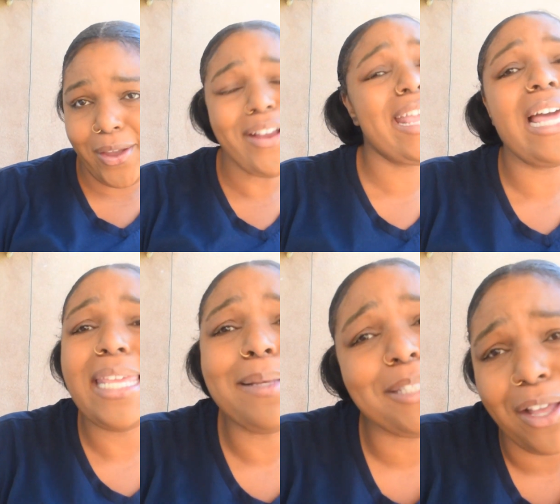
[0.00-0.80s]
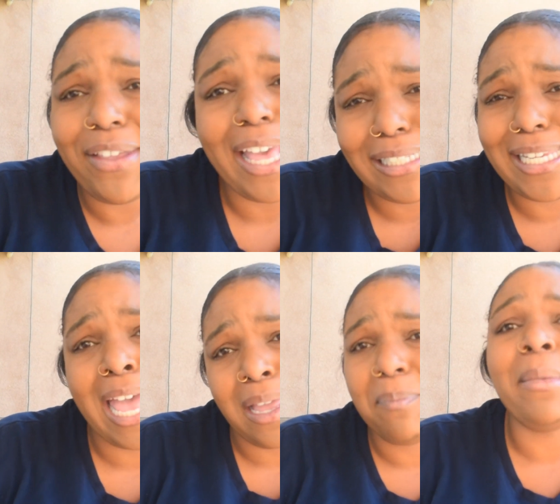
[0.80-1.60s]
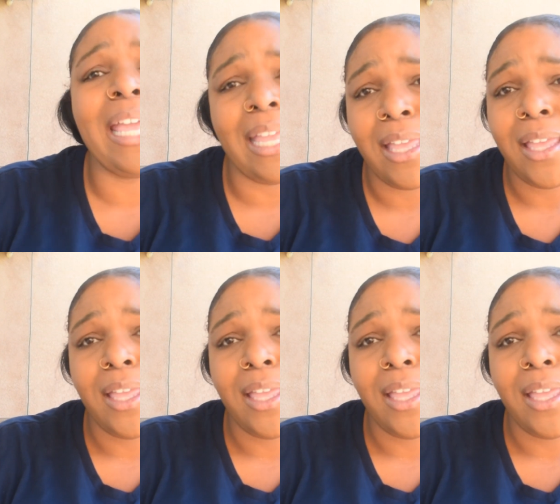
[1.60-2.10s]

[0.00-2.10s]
R. Kelly himself can't check me.